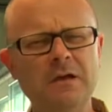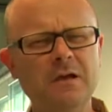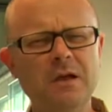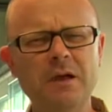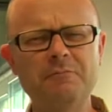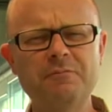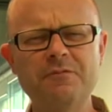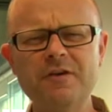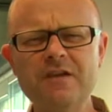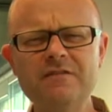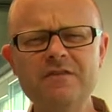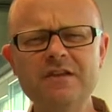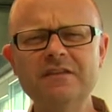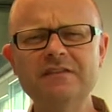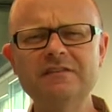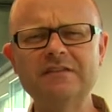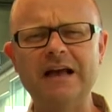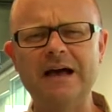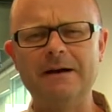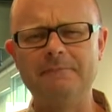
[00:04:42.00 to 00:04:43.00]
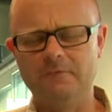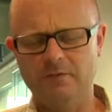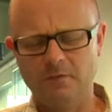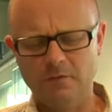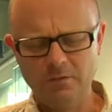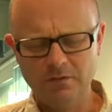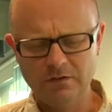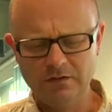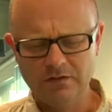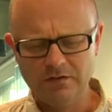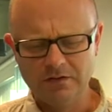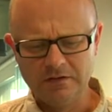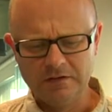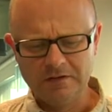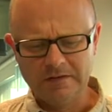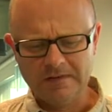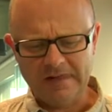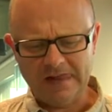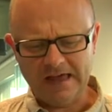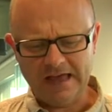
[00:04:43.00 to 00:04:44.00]
A previous sample?
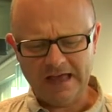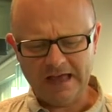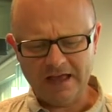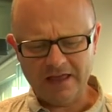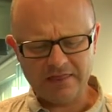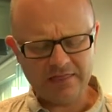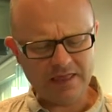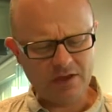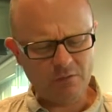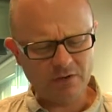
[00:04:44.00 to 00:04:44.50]
They